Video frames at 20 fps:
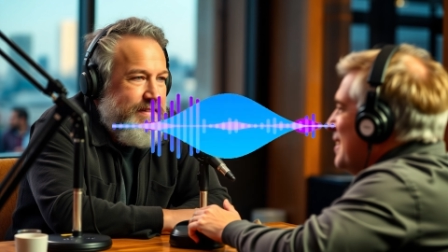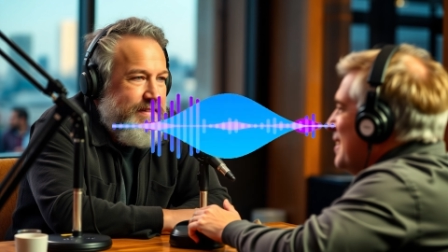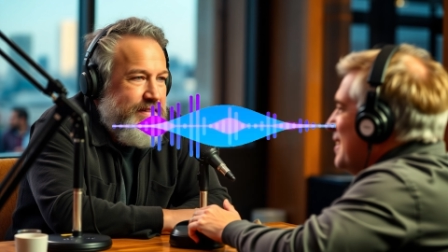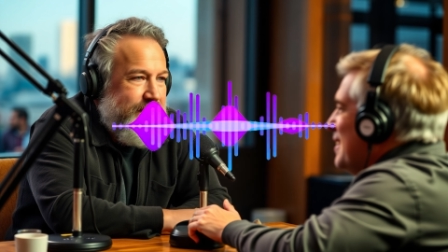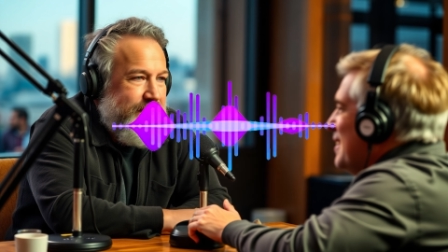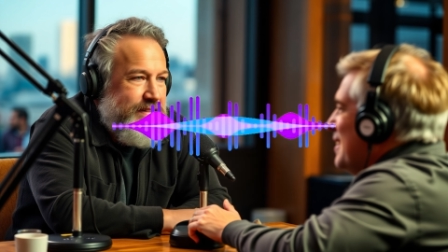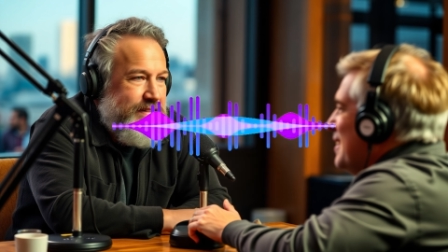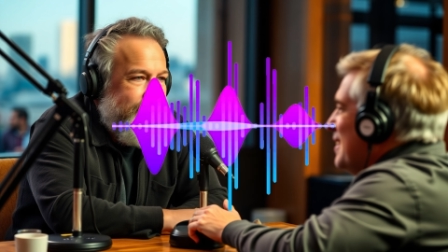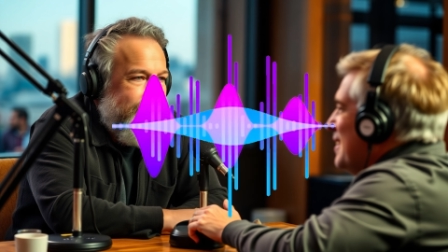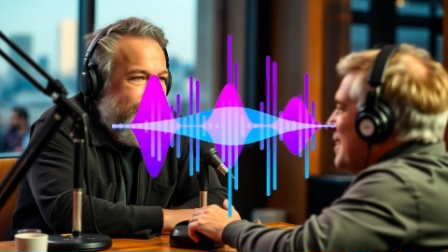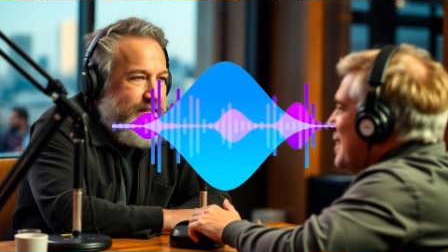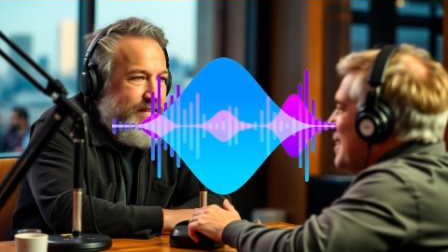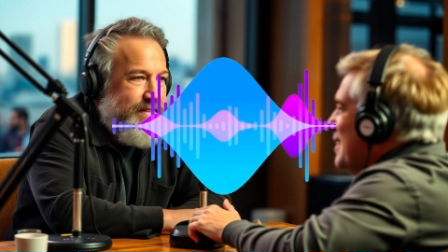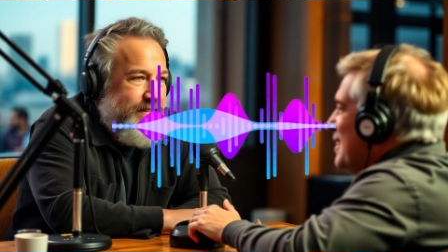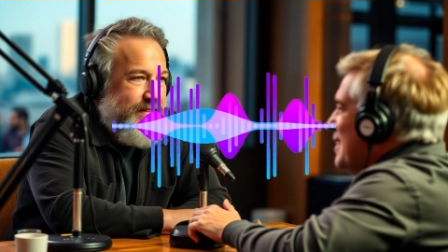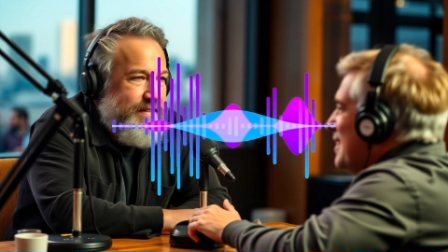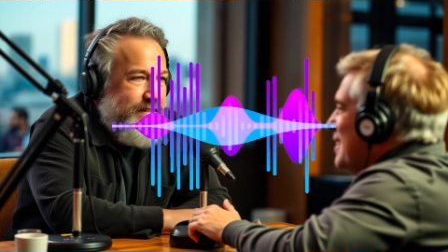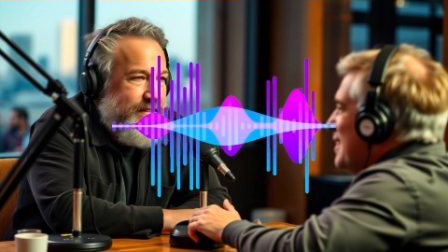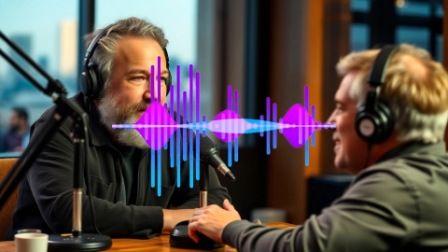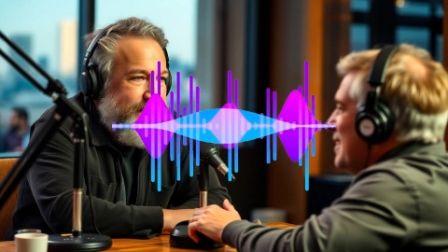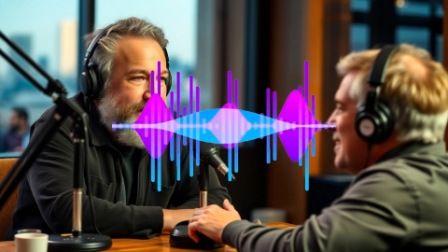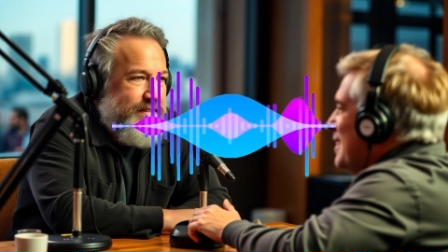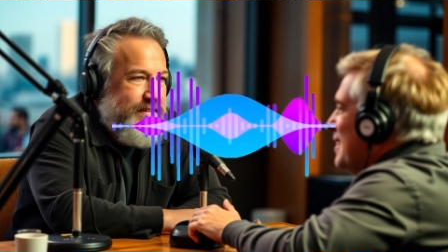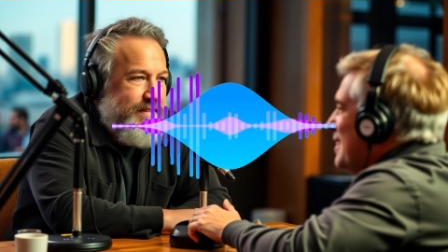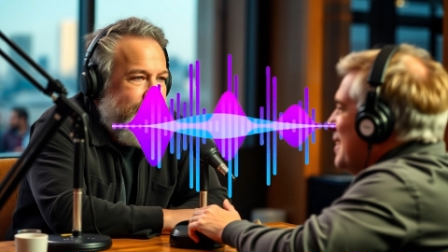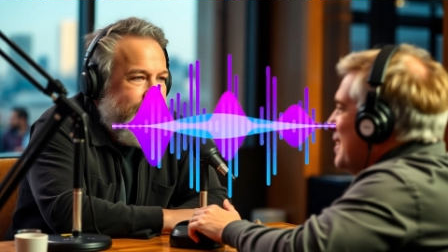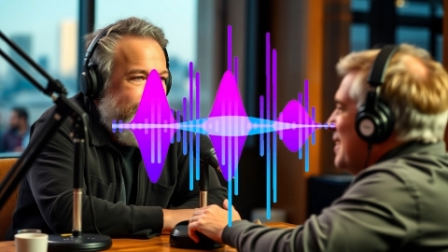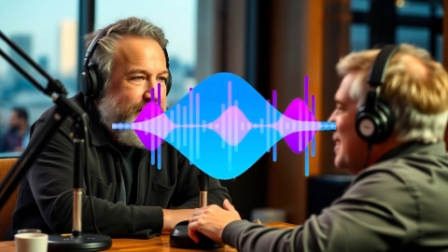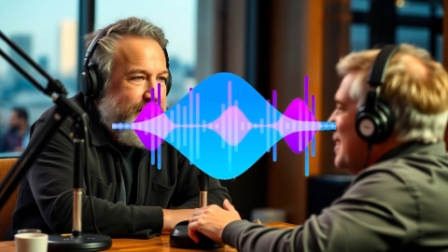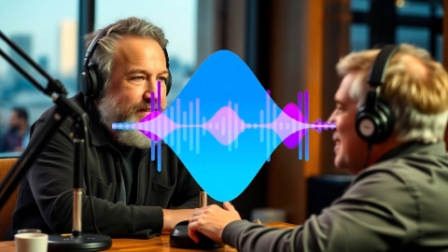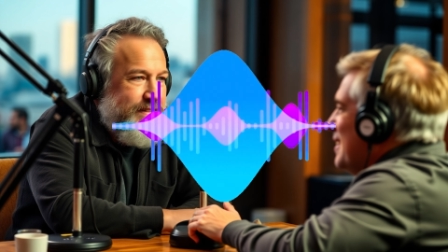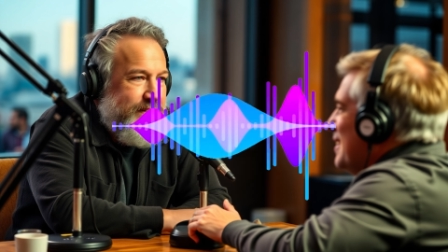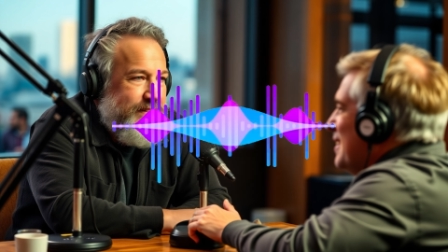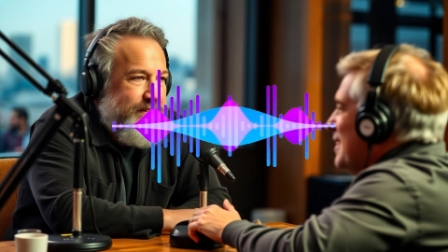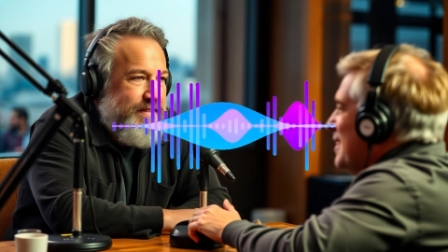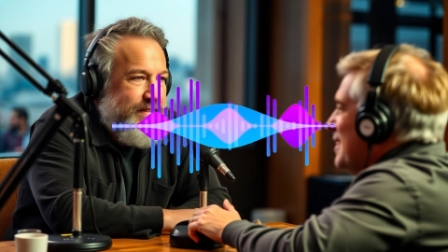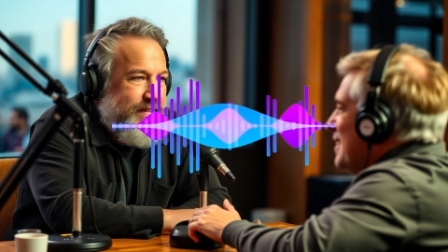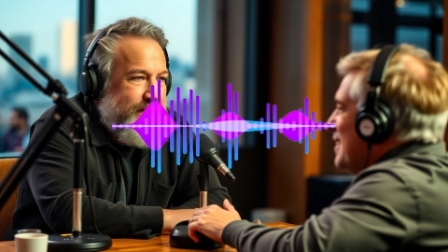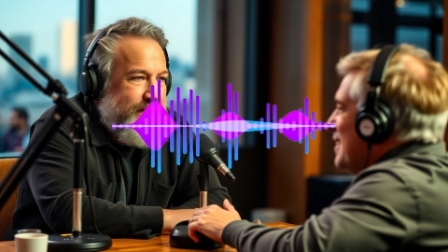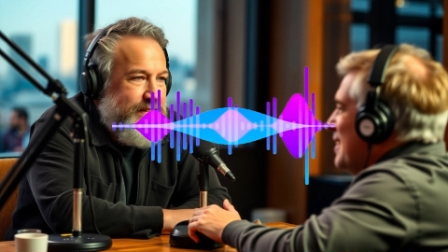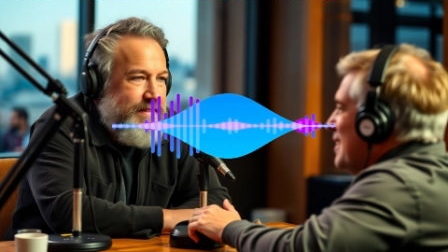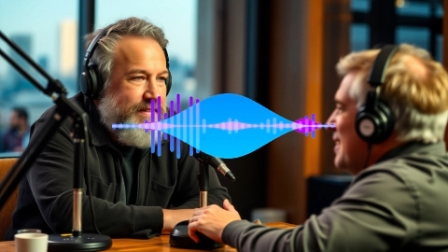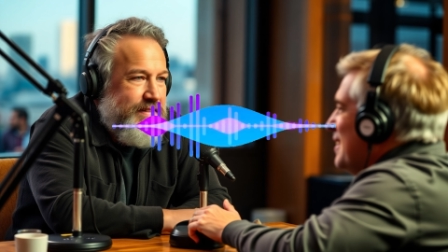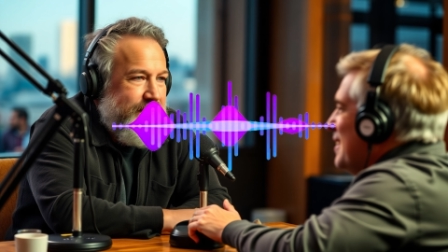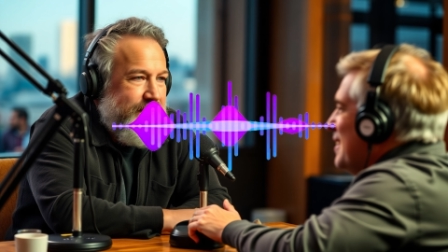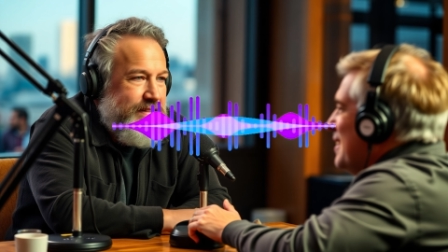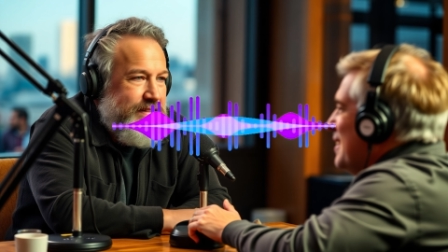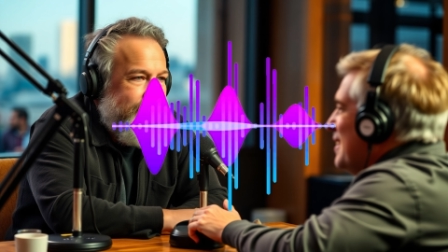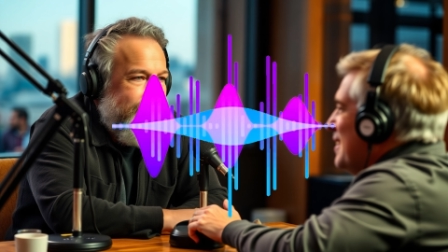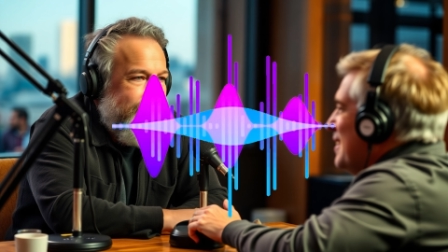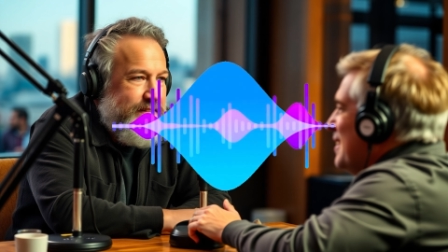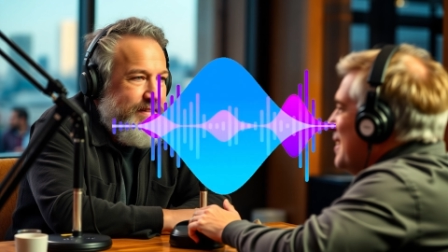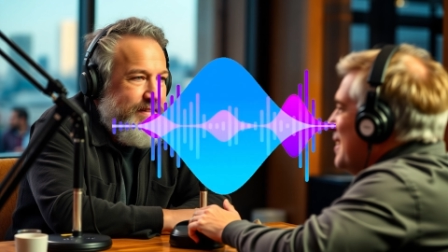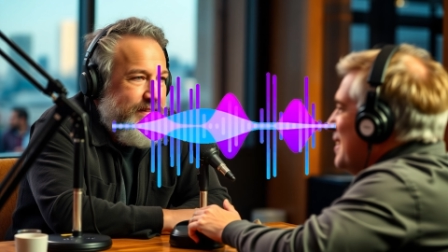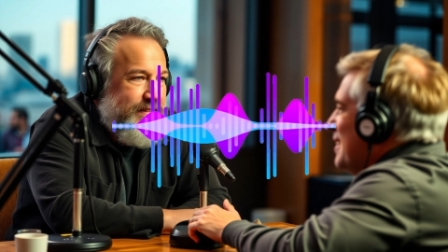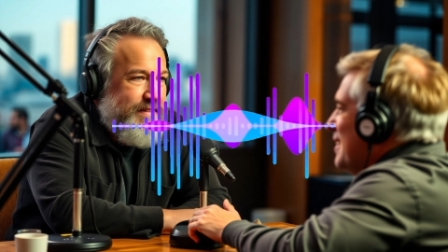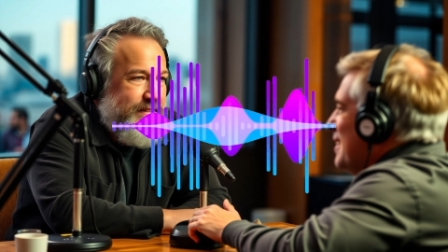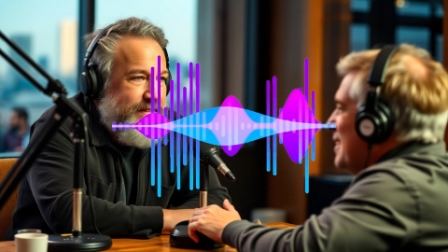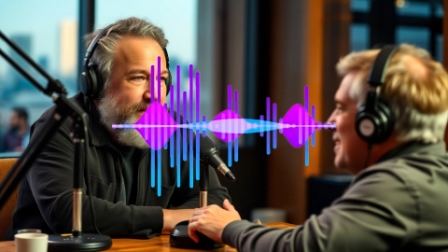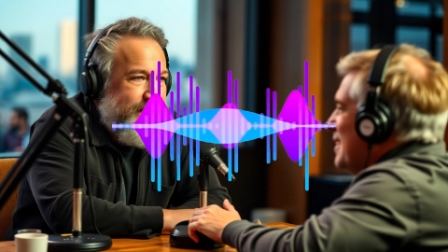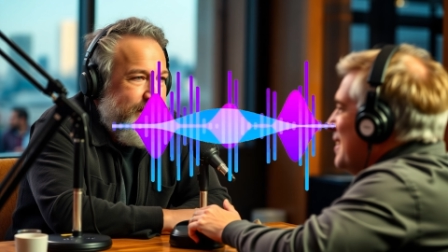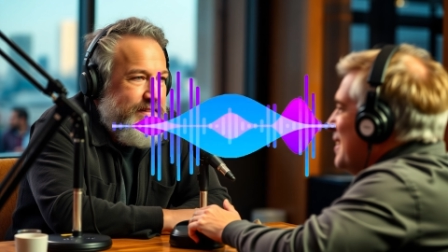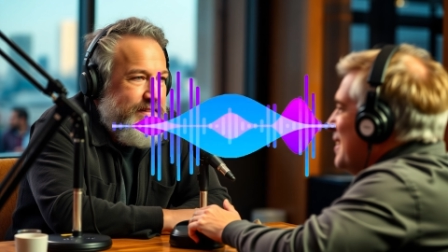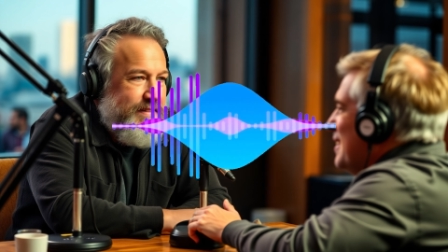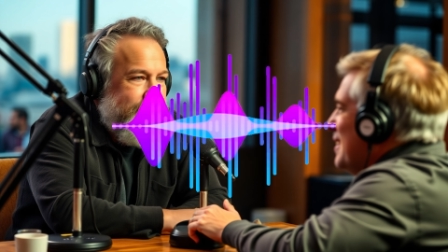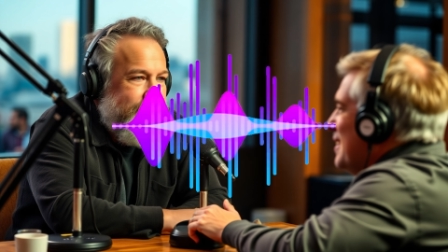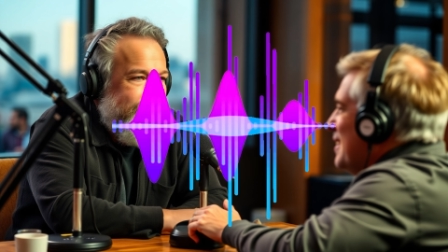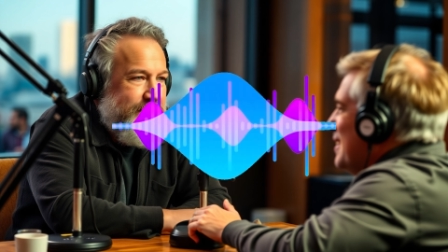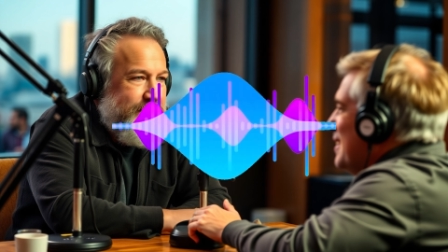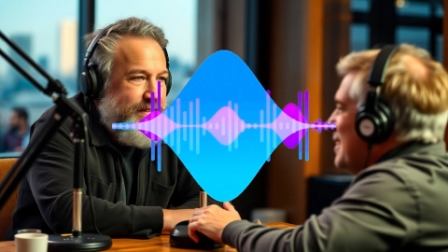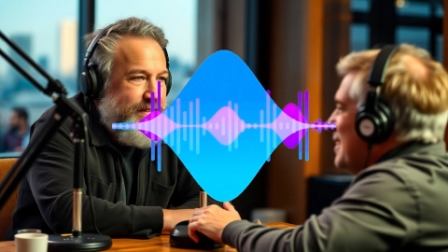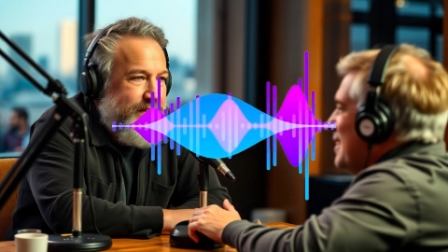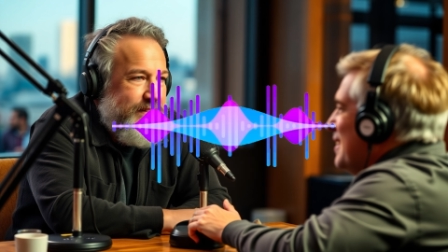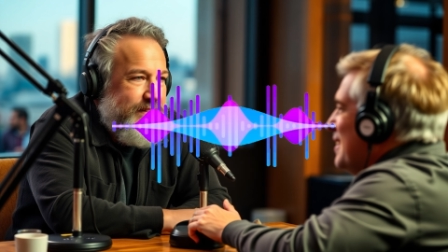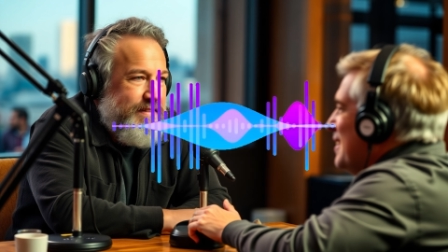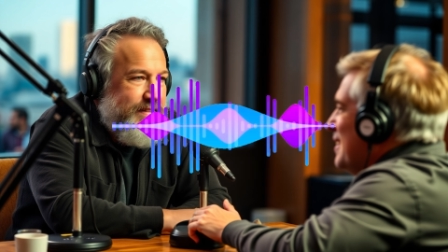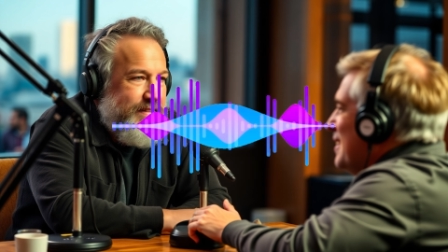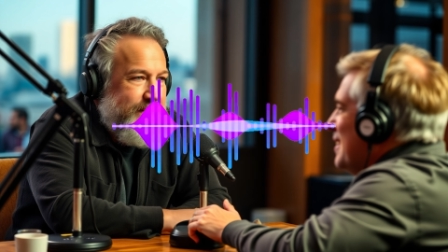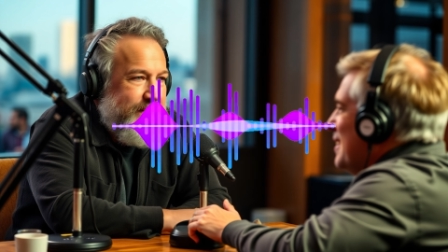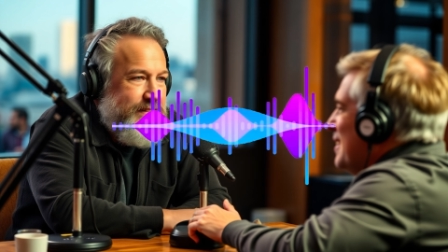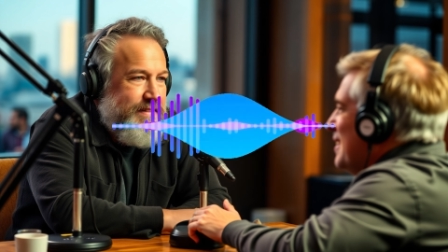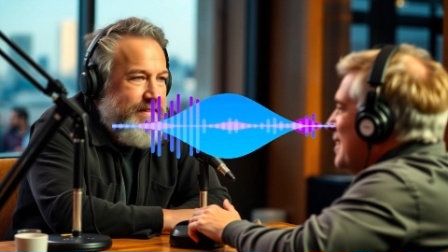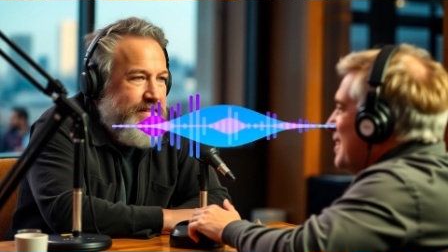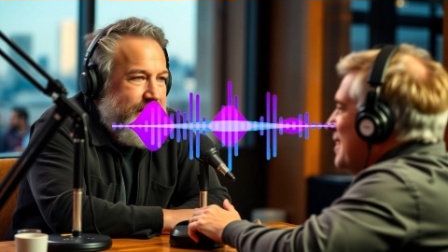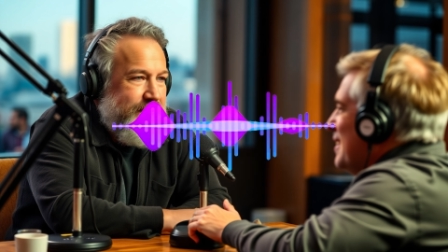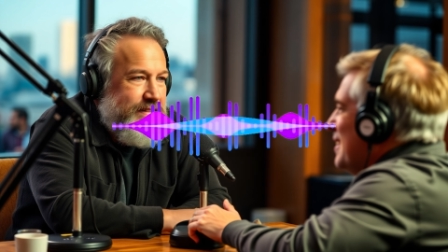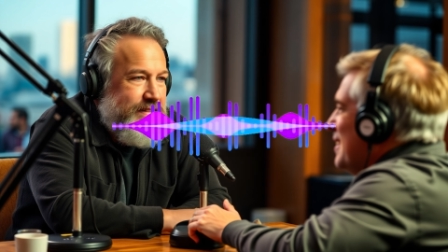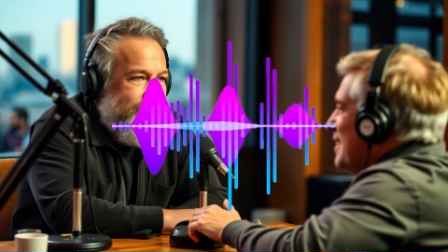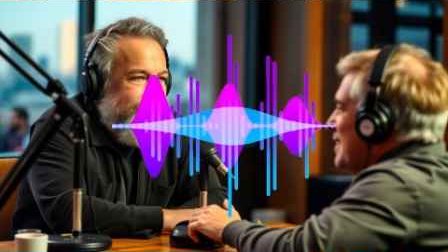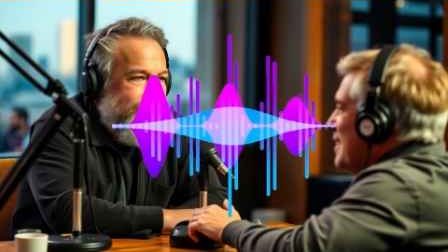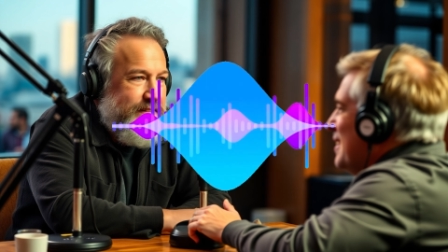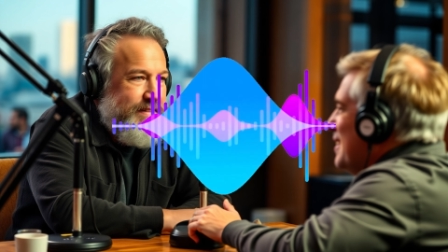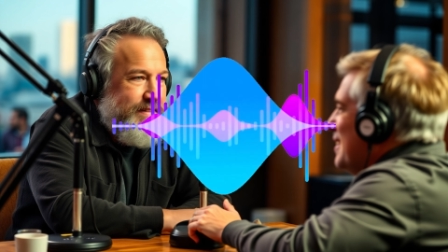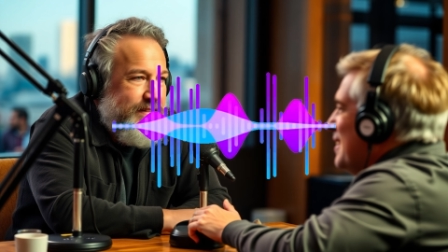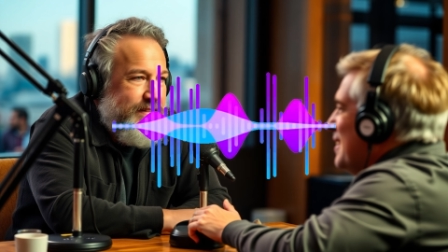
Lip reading: He was all about mastering the flow between positions,